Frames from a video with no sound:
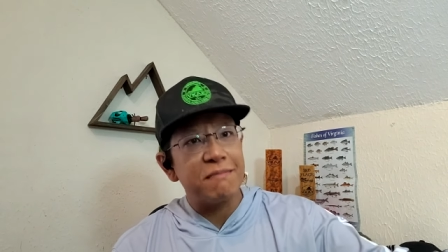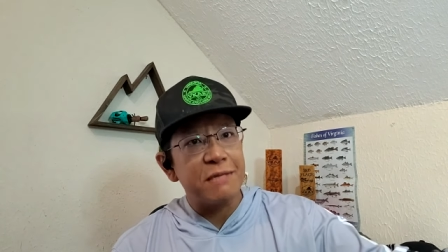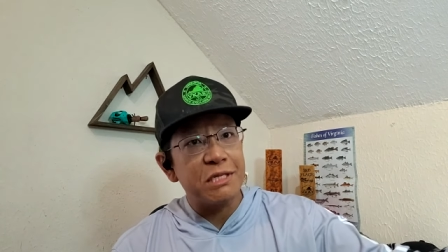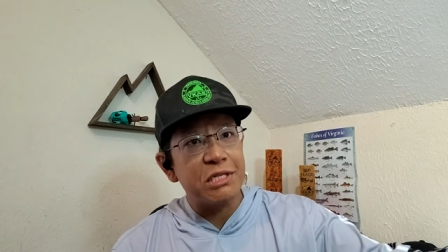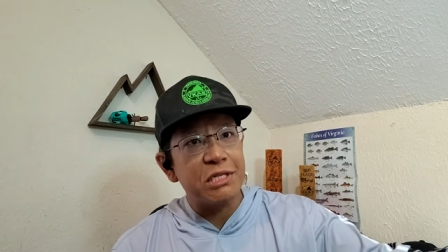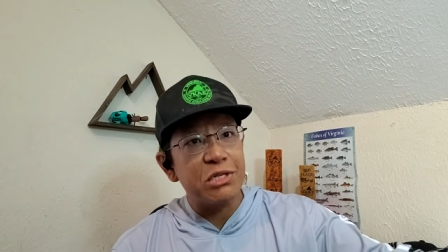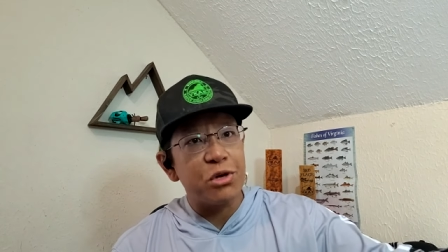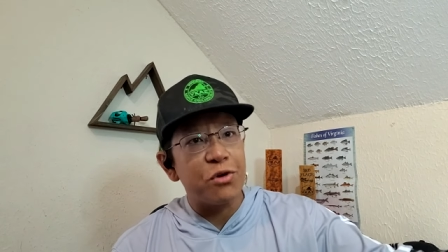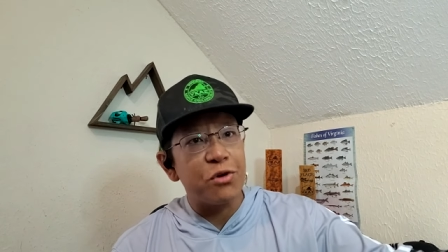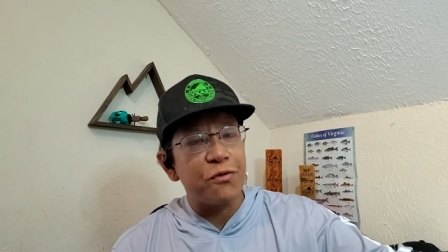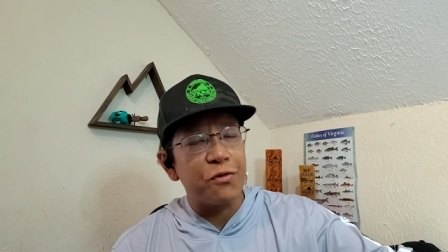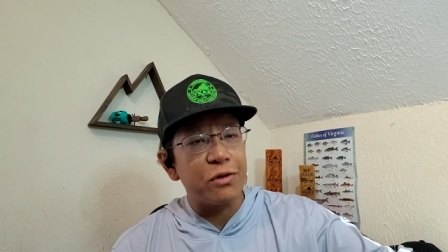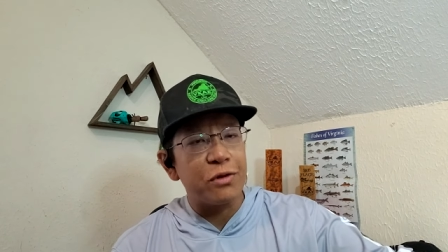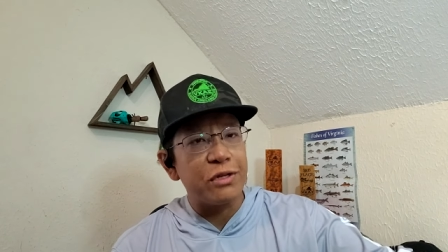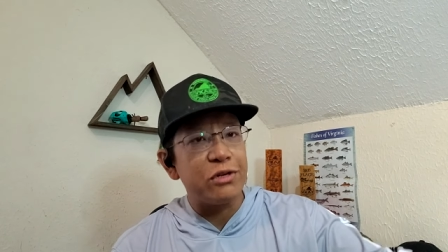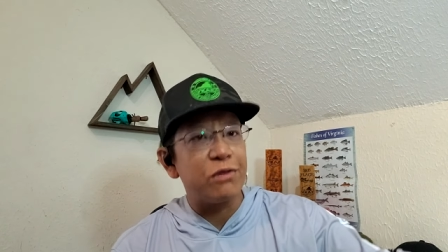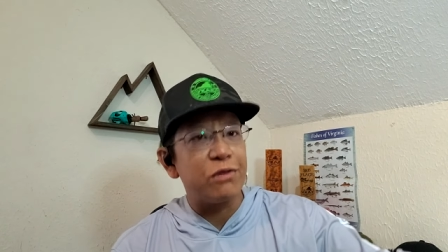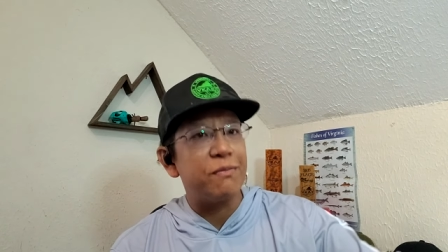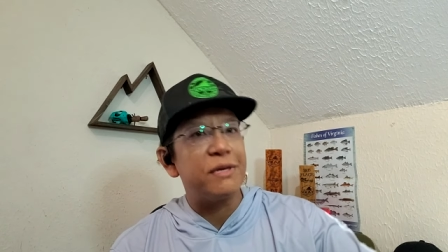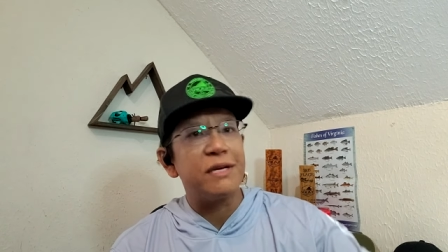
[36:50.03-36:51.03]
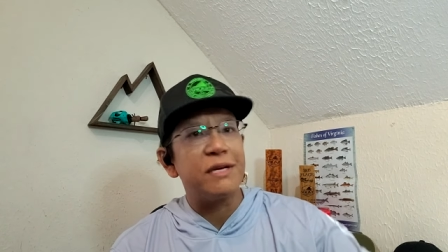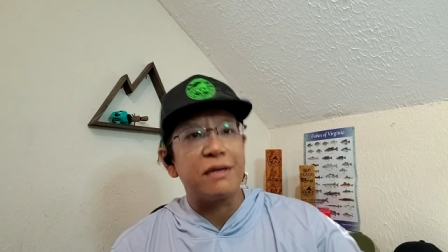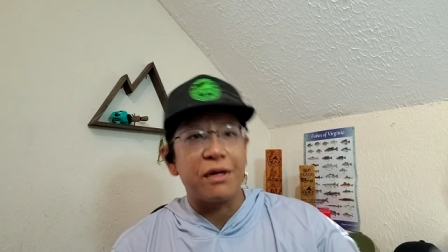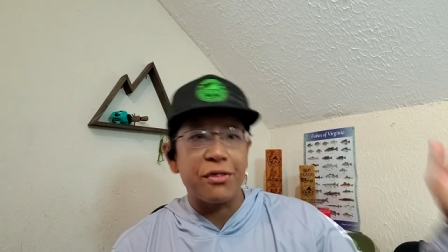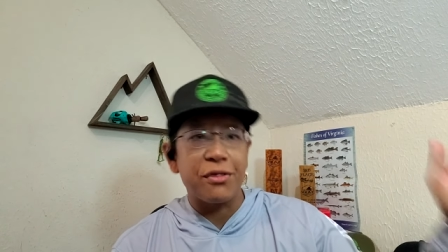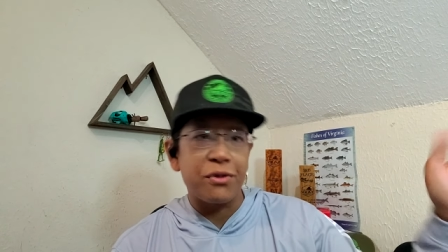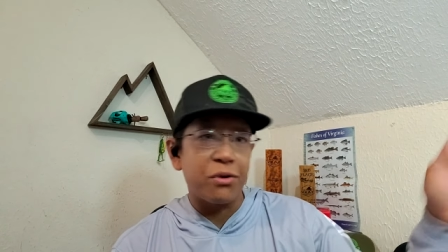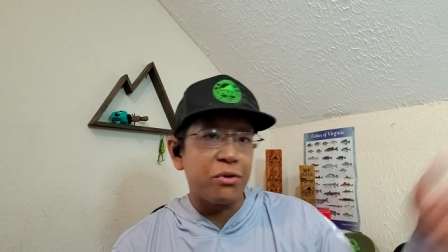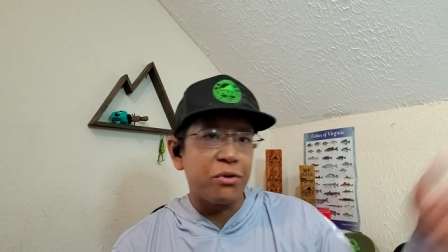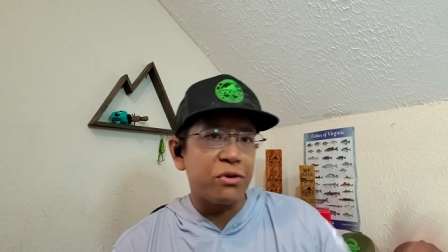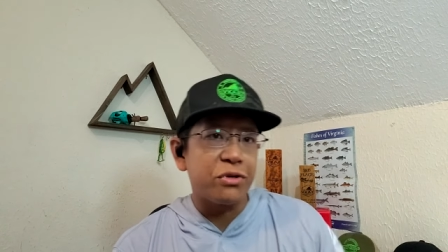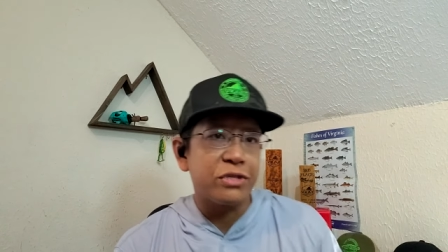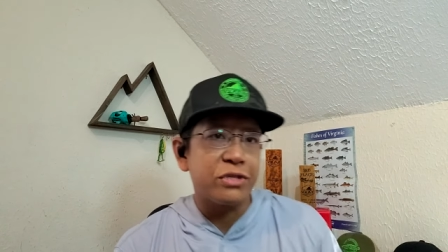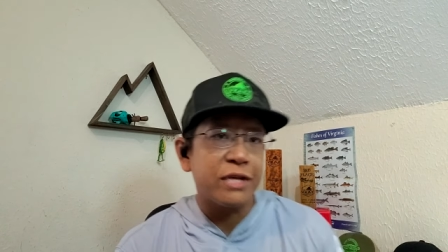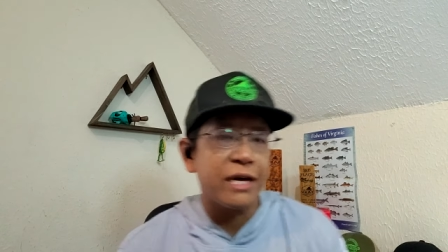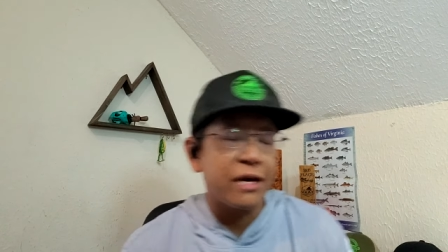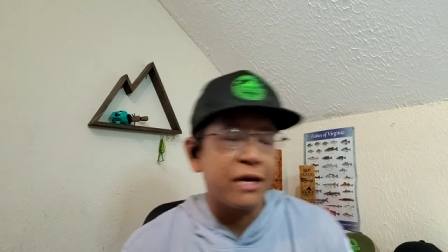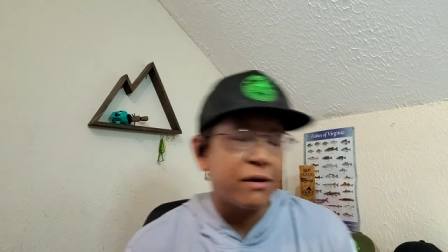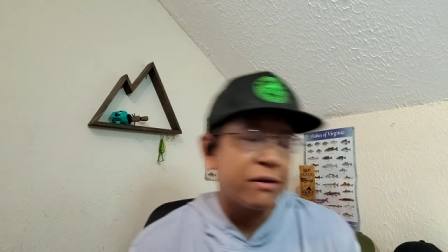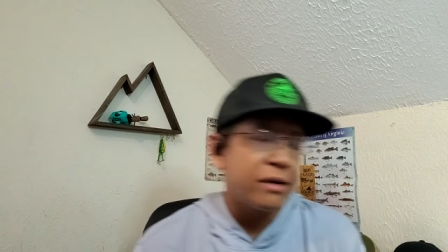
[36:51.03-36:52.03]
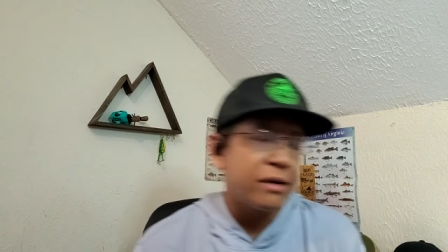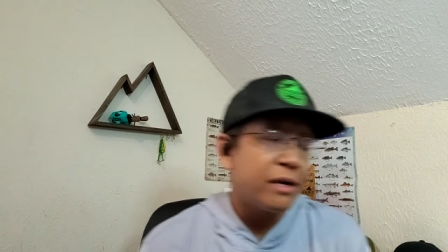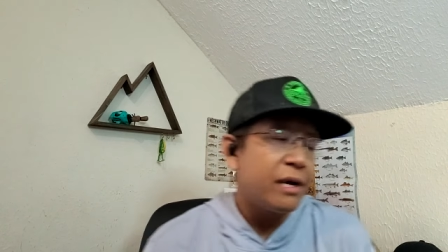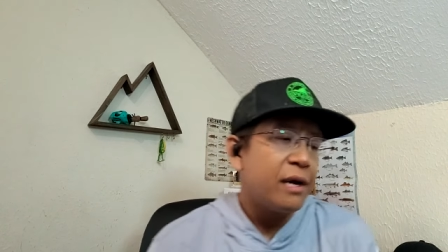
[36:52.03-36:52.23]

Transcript: soak for a little bit. I'll throw those out.